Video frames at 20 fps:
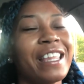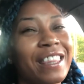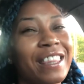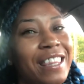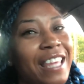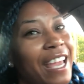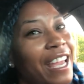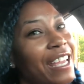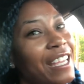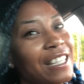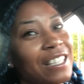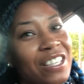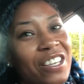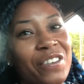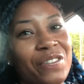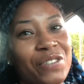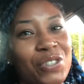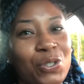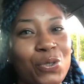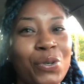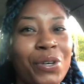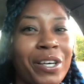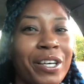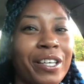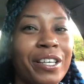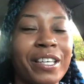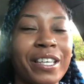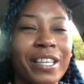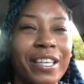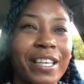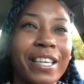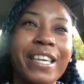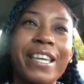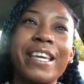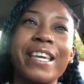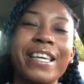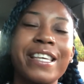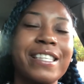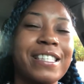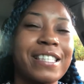they love to hug and
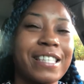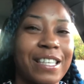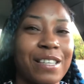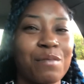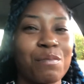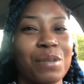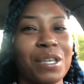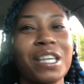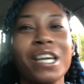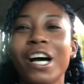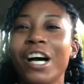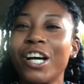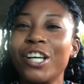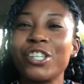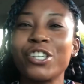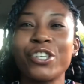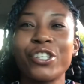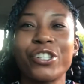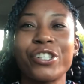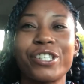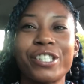kiss and be under.